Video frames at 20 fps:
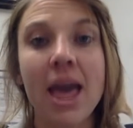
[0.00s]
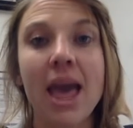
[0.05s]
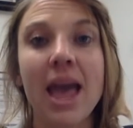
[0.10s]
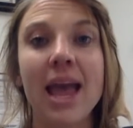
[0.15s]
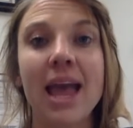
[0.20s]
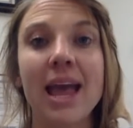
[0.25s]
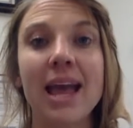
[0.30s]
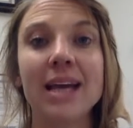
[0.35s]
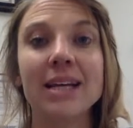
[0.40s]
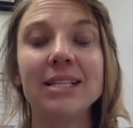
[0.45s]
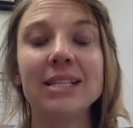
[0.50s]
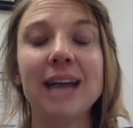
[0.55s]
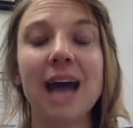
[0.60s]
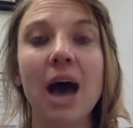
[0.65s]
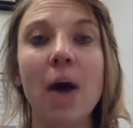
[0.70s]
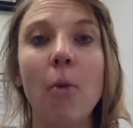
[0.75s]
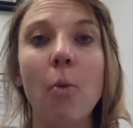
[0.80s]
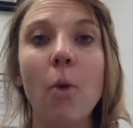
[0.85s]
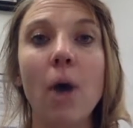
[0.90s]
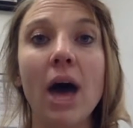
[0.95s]
And
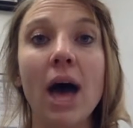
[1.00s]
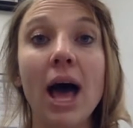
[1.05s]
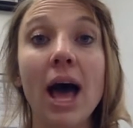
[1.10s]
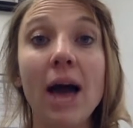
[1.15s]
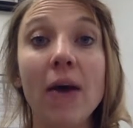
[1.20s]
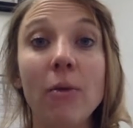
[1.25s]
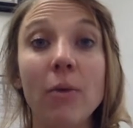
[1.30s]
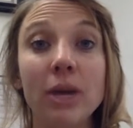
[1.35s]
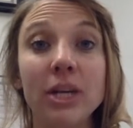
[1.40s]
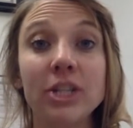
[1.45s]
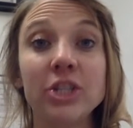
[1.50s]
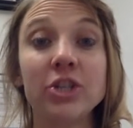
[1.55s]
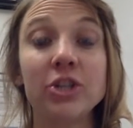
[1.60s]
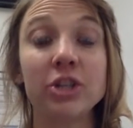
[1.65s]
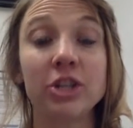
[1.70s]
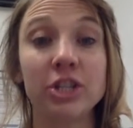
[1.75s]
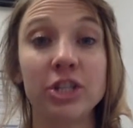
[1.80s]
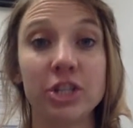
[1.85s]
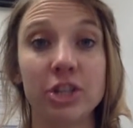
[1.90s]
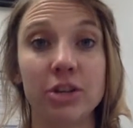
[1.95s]
what I want you
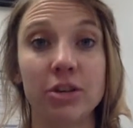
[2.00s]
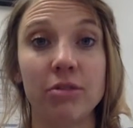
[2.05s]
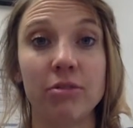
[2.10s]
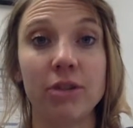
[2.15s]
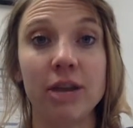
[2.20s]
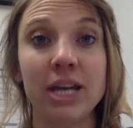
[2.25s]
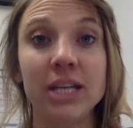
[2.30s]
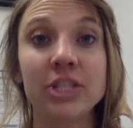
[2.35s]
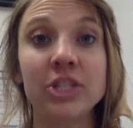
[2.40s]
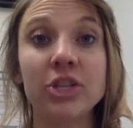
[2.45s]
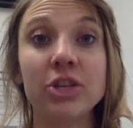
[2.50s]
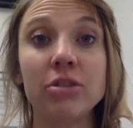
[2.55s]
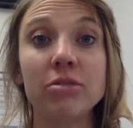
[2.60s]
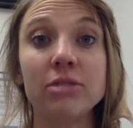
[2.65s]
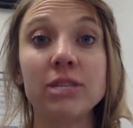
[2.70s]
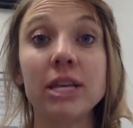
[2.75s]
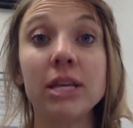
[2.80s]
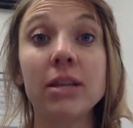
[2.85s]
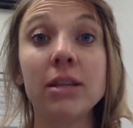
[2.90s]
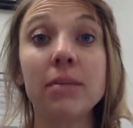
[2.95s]
to do is,
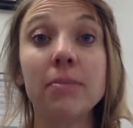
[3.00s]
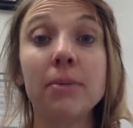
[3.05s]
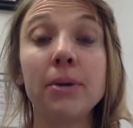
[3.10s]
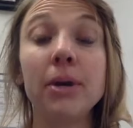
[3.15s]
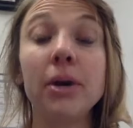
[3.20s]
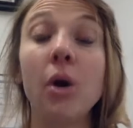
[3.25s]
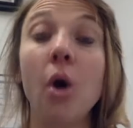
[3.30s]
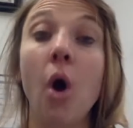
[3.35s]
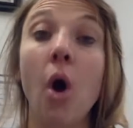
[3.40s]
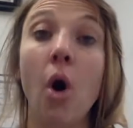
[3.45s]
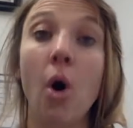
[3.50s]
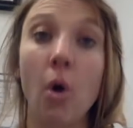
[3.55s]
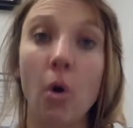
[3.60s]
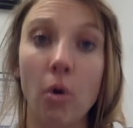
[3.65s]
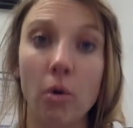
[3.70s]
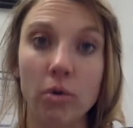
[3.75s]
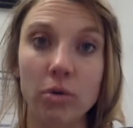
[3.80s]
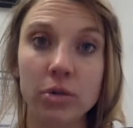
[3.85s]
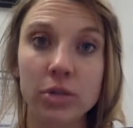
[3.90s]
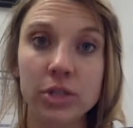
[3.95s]
using the book
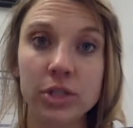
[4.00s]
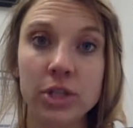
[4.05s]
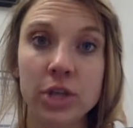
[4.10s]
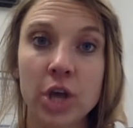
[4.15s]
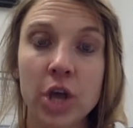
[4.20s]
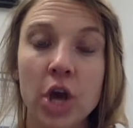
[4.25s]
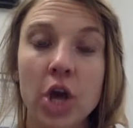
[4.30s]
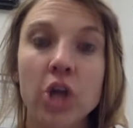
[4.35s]
Holes,